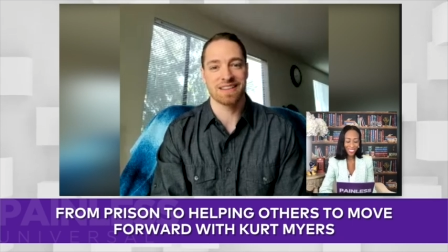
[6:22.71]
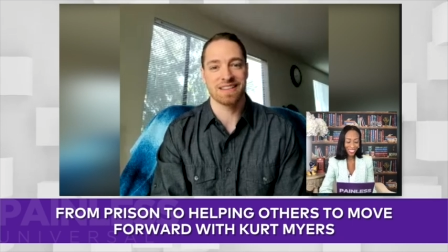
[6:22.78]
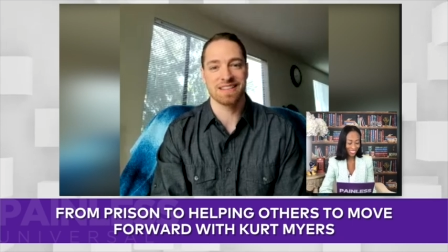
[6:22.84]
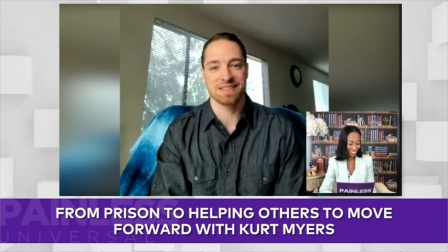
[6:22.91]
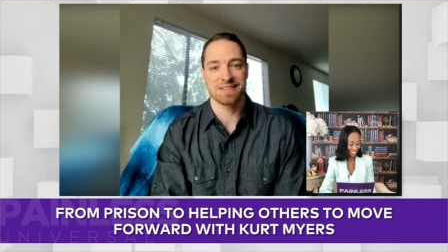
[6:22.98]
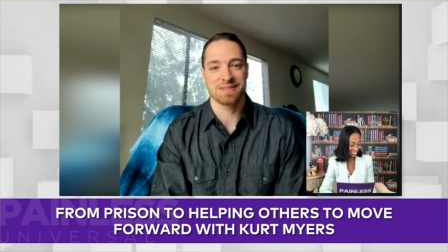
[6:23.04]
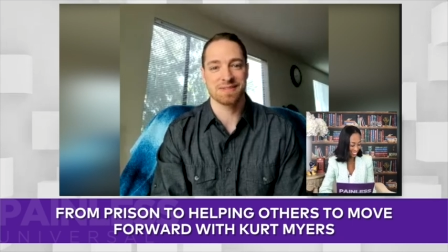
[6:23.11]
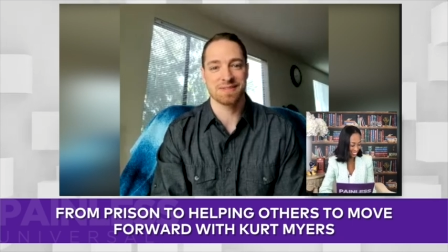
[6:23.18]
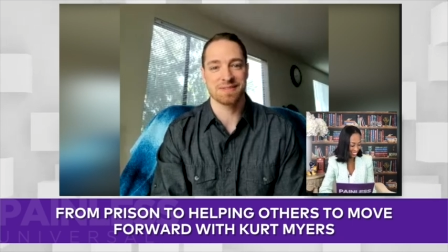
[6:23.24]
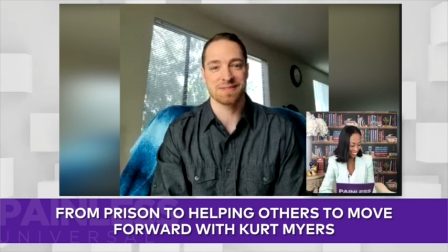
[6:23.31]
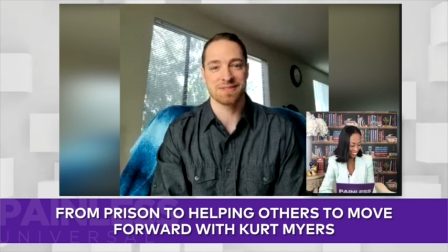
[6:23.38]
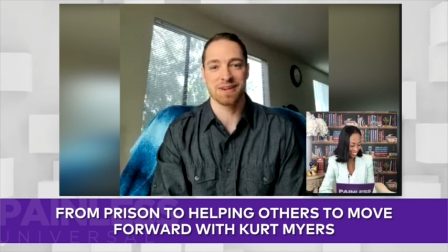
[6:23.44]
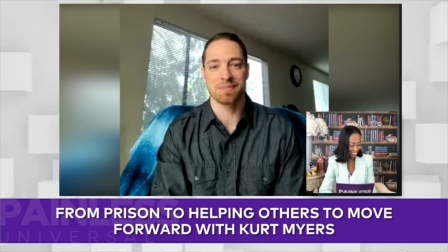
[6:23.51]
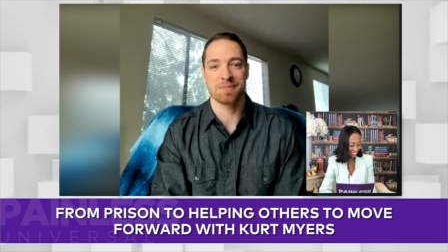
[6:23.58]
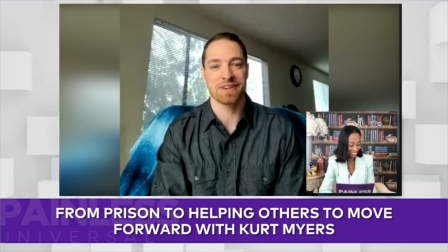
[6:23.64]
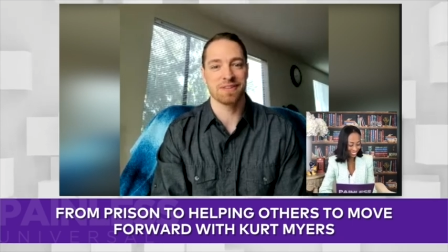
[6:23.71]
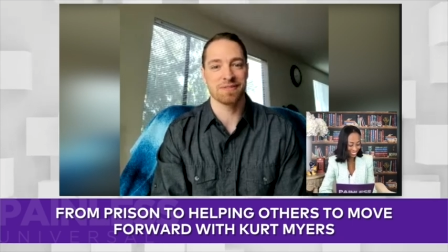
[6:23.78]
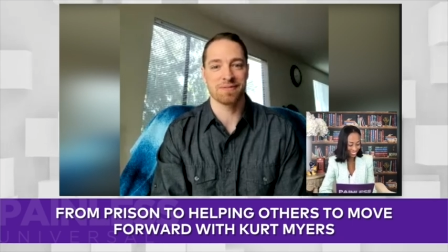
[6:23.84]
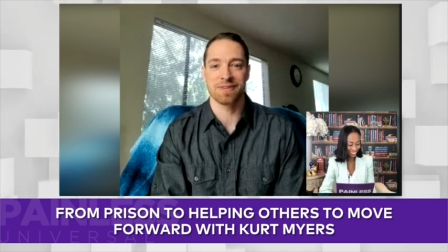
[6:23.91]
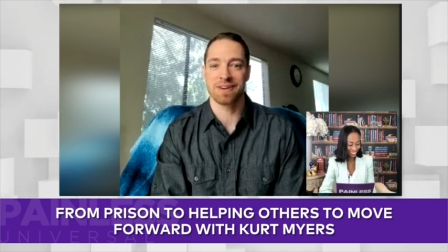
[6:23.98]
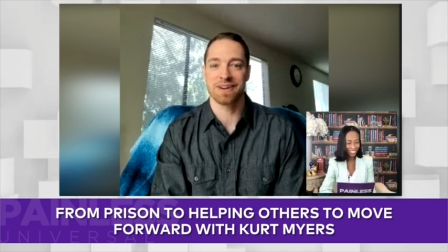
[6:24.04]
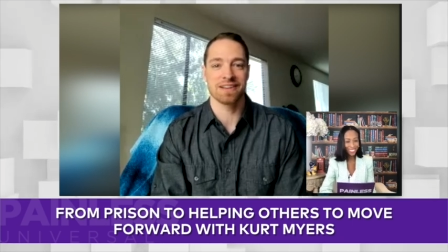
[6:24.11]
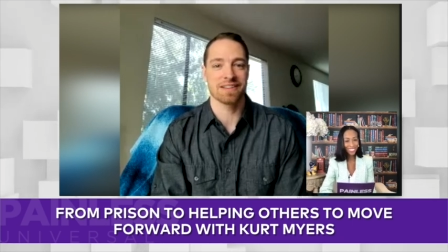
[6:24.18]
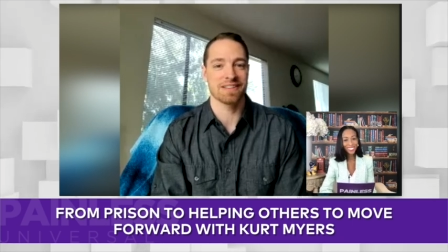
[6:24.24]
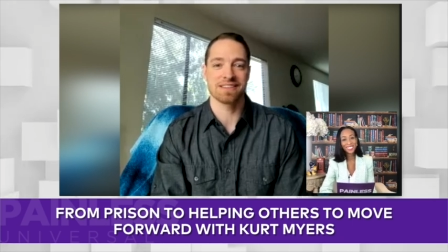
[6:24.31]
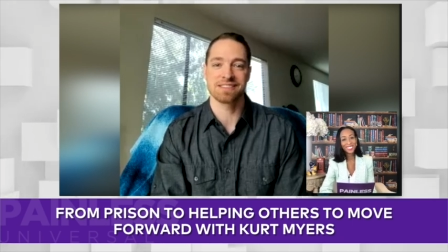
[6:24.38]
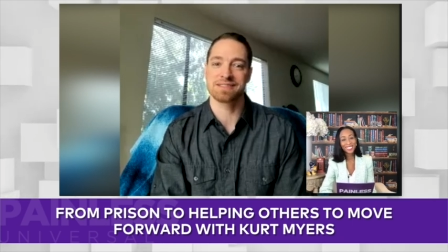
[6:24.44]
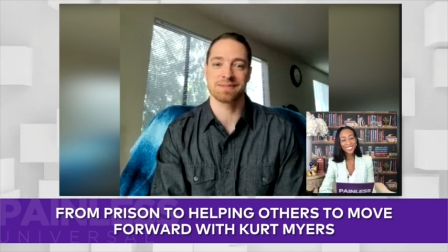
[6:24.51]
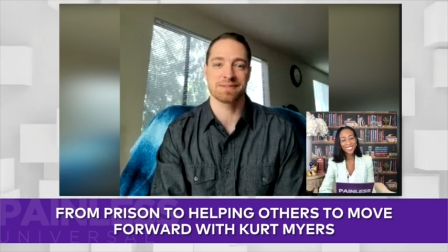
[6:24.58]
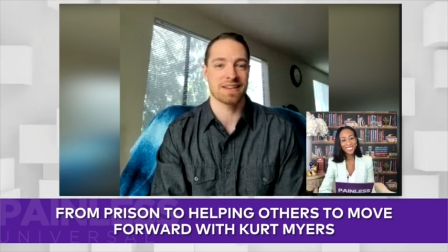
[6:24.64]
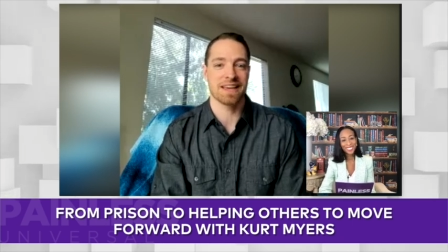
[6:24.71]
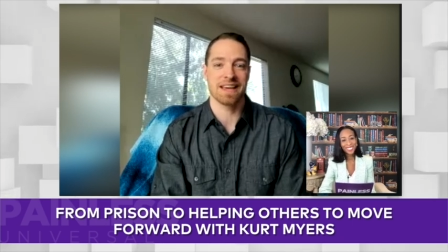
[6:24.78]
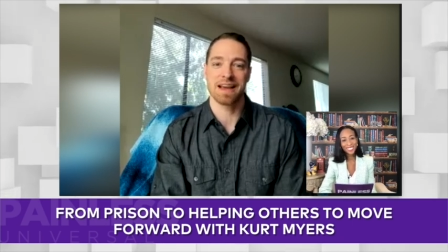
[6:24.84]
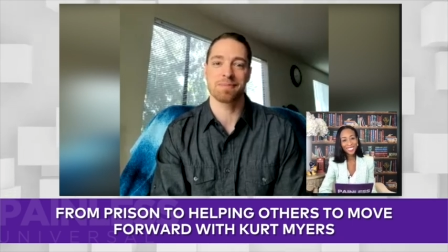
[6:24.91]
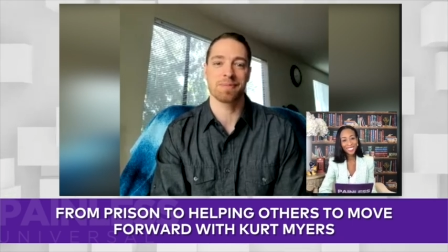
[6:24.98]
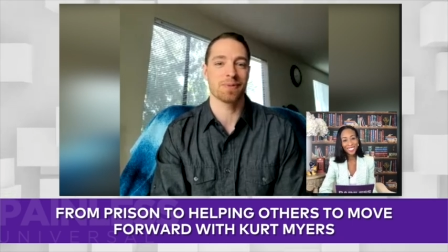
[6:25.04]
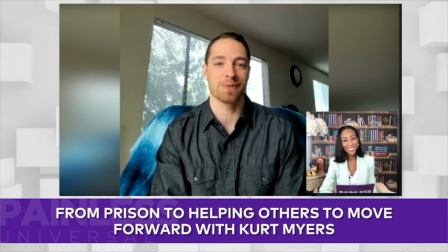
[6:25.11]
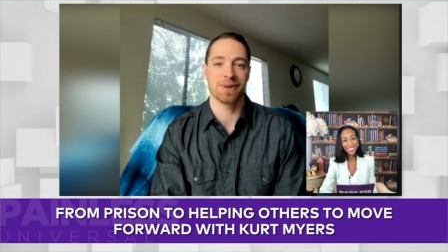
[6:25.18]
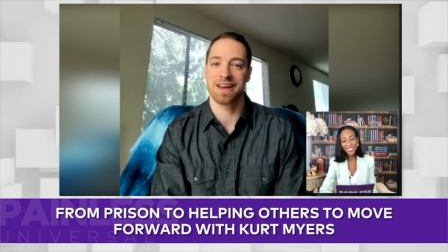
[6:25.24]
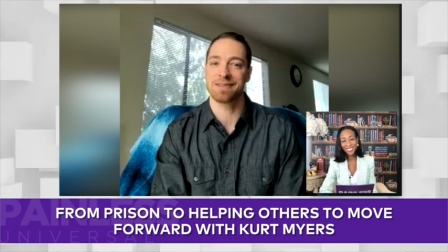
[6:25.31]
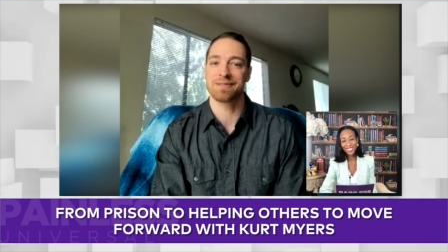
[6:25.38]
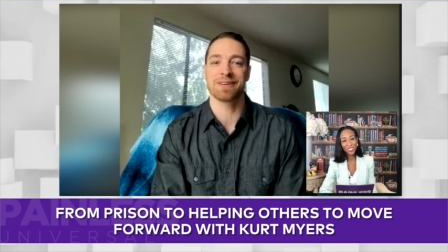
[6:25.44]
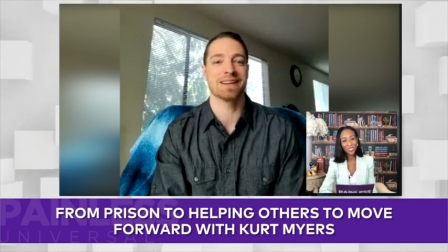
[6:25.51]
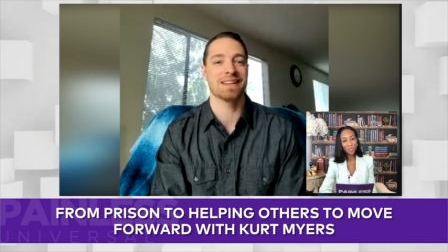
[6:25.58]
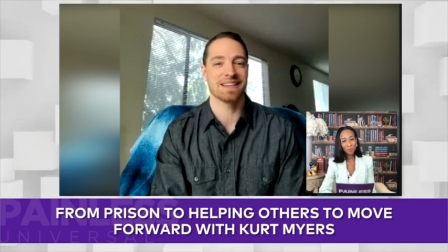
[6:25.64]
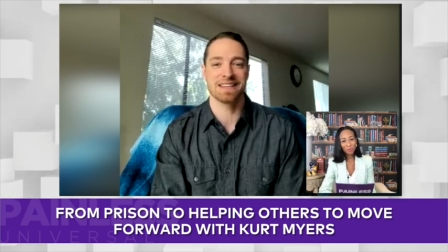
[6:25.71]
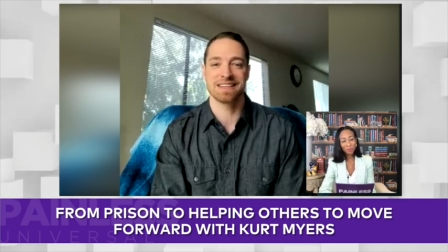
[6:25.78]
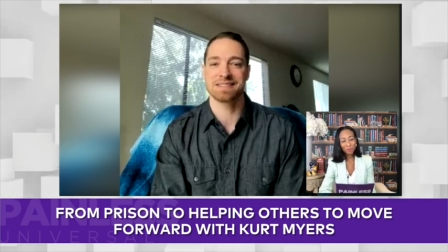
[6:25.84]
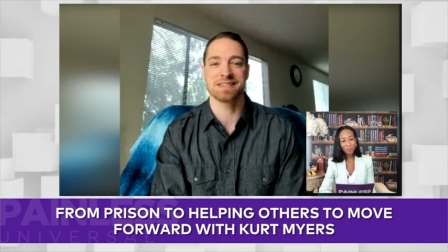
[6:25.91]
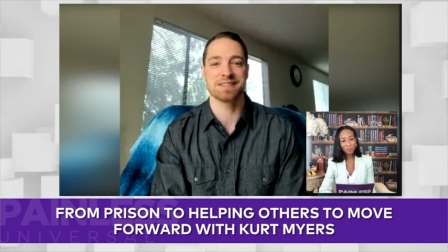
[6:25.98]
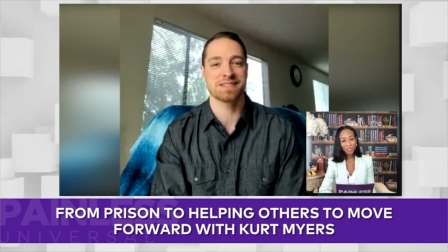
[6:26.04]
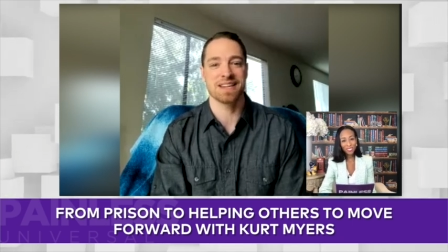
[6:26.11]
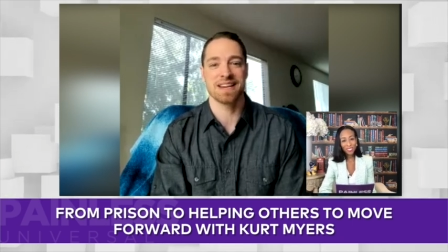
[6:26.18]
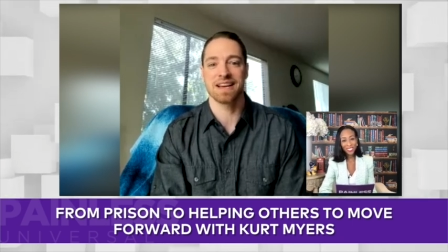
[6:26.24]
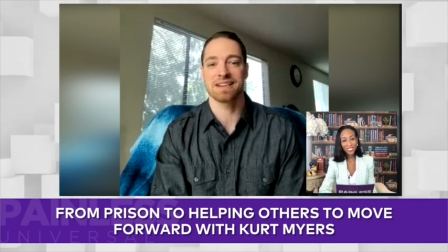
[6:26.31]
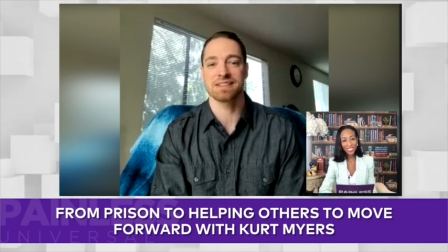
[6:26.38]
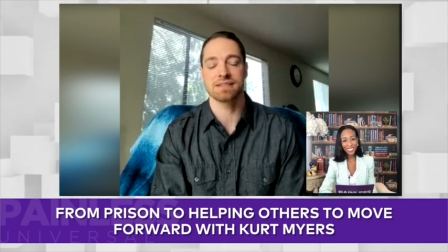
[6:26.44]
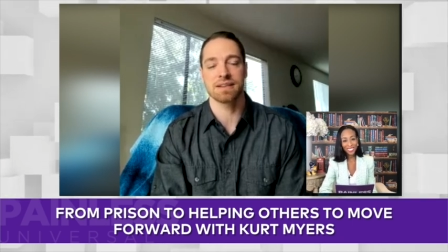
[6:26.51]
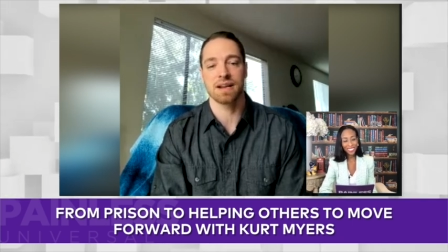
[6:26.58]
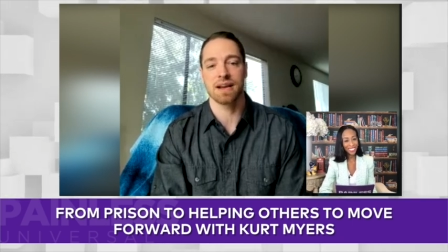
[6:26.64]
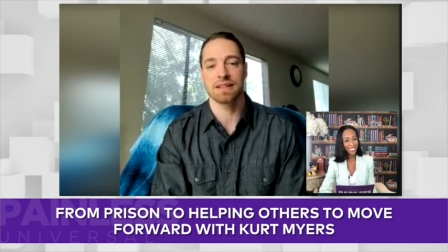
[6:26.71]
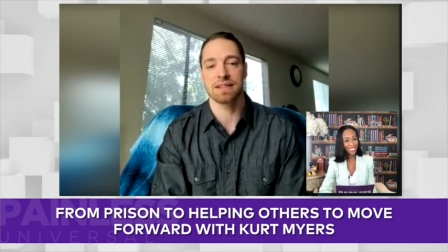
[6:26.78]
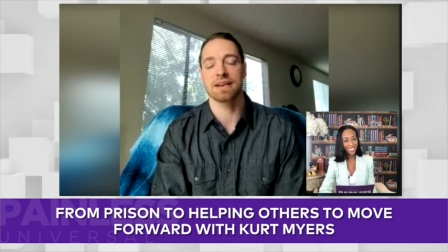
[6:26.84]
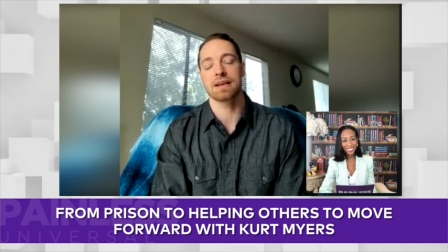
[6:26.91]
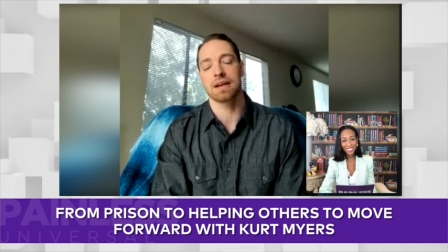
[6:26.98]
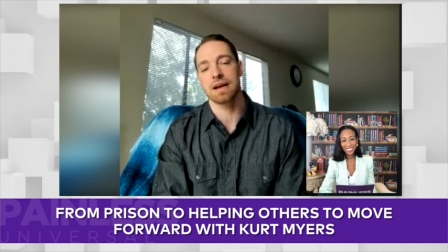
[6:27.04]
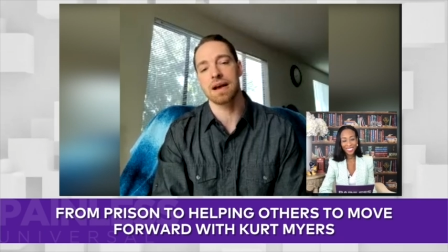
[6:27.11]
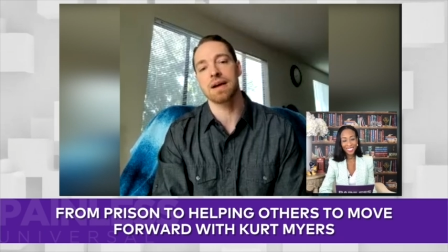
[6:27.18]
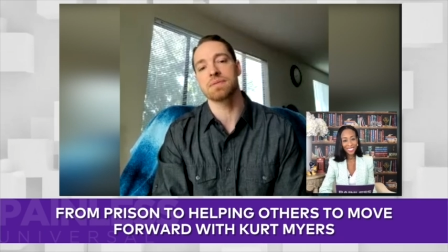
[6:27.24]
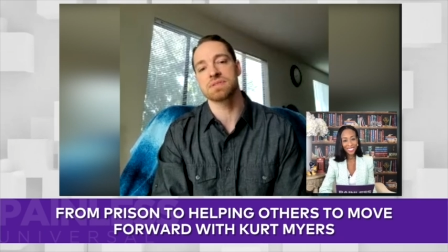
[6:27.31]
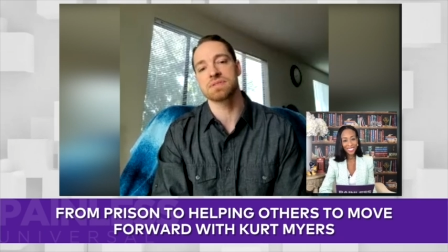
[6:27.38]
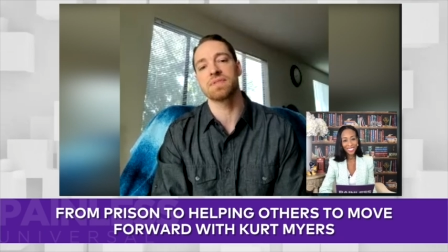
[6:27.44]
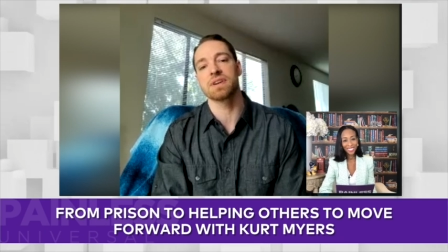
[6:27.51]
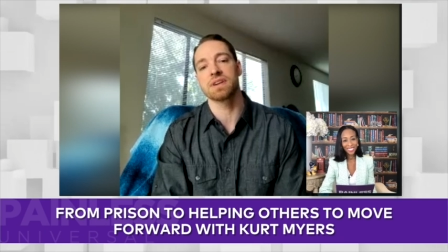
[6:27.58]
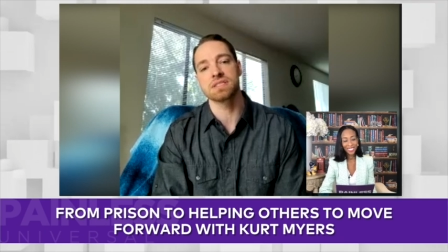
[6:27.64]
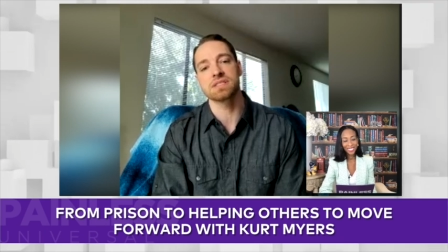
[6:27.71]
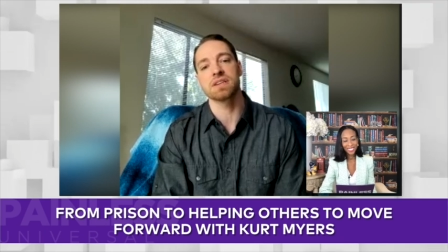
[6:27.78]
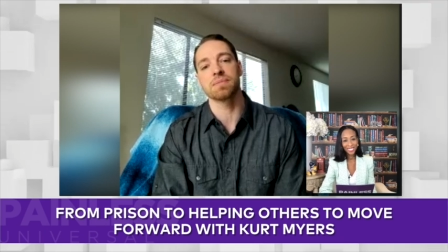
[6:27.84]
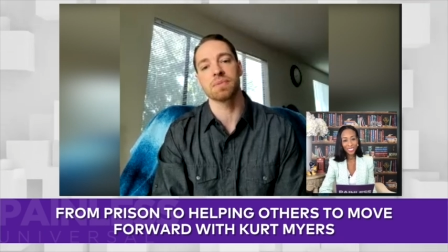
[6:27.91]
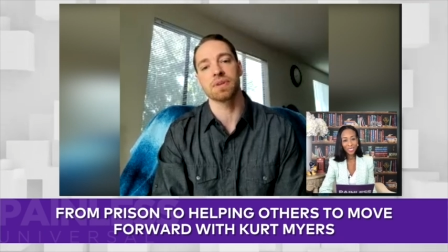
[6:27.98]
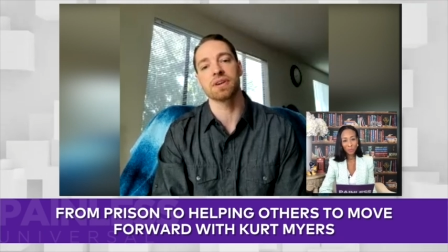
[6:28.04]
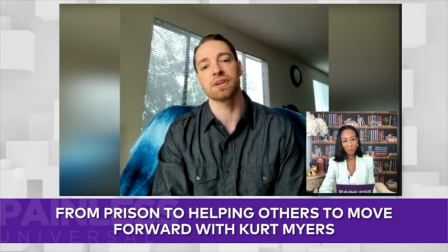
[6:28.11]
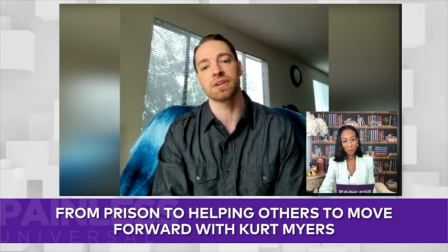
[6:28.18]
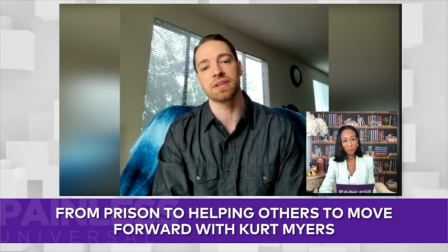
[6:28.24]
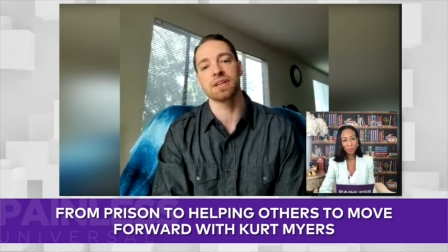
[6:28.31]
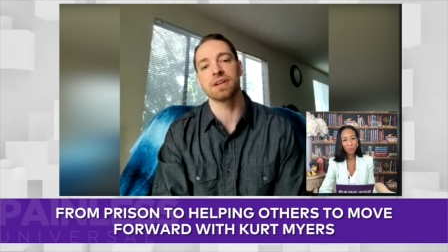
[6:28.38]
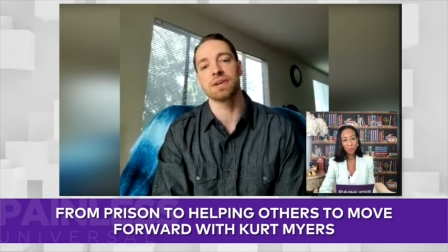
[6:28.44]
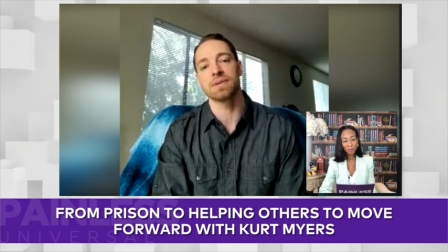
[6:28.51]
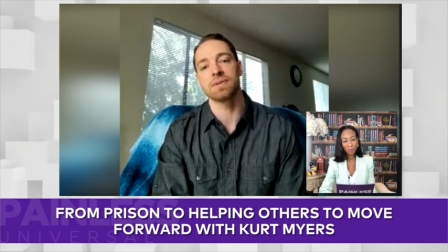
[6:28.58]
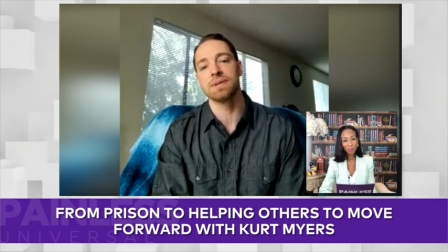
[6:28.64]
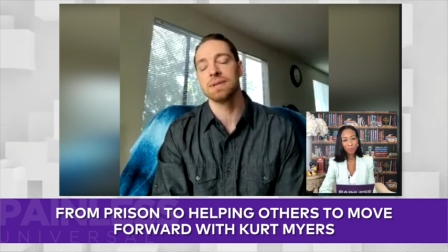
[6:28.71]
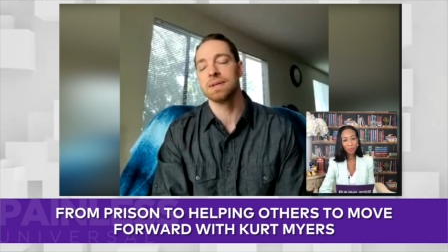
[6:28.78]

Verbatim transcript: He's jumping in front of this camera whenever he gets a chance. And I think I was very similar, you know,